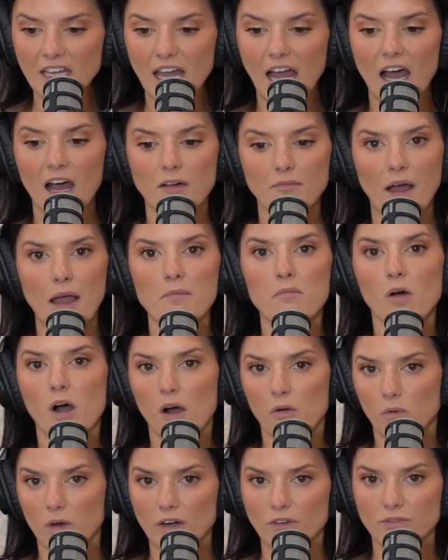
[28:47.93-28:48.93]
I
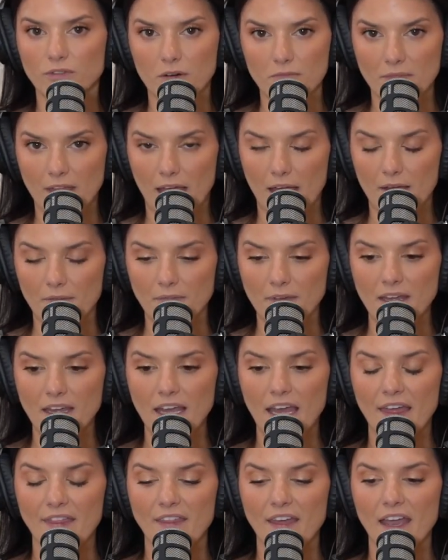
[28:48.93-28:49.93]
bought one from them,
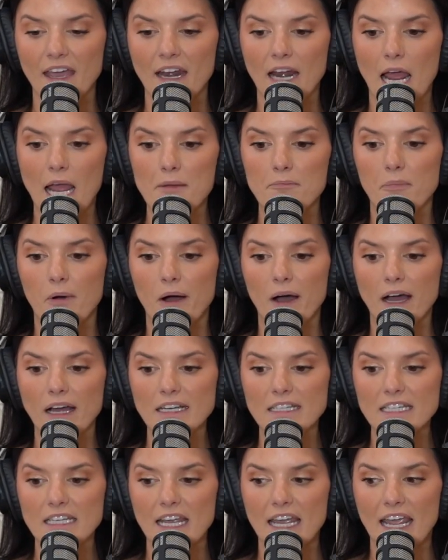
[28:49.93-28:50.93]
and then I
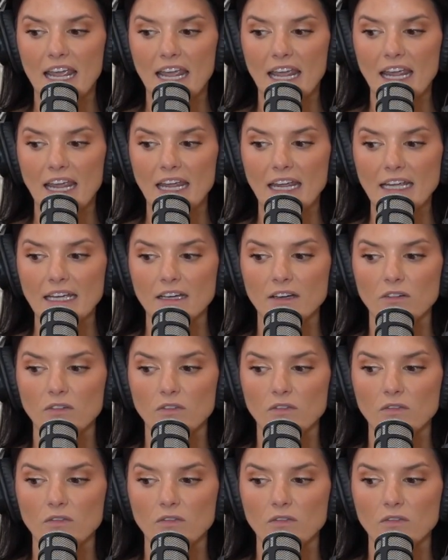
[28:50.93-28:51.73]
bought a